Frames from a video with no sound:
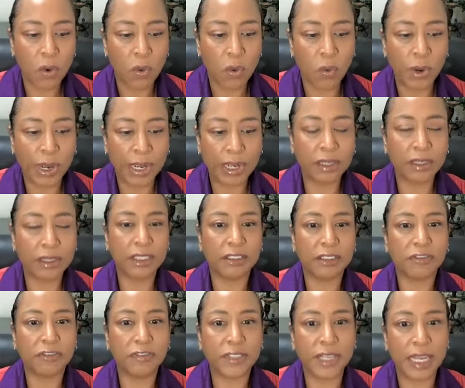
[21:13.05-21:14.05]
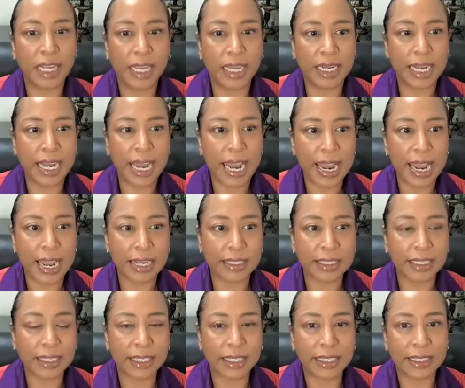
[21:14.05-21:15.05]
well-defined
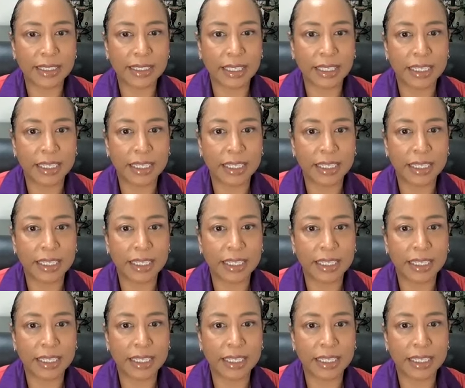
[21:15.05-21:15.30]
ask is,